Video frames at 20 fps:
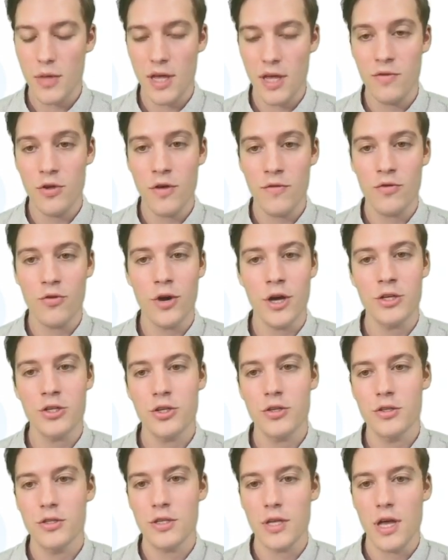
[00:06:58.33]
If you have
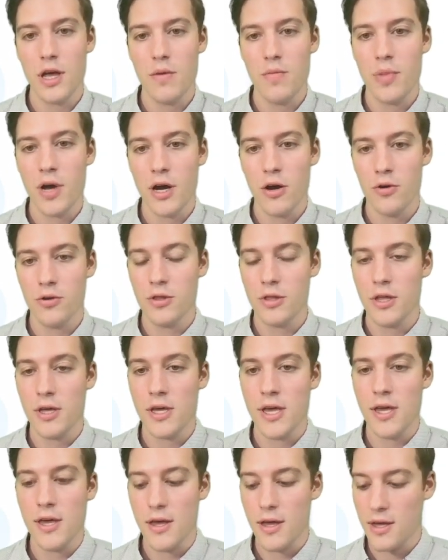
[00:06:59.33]
questions about
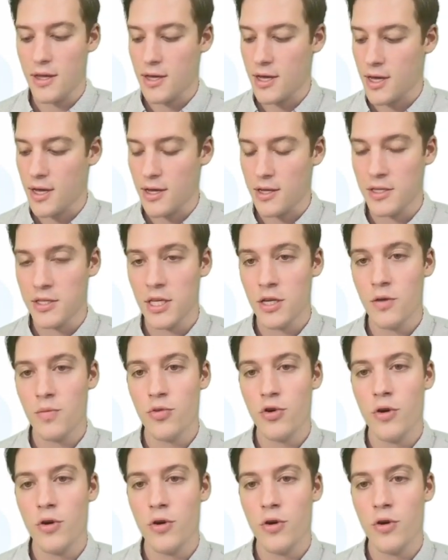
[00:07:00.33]
the Singapore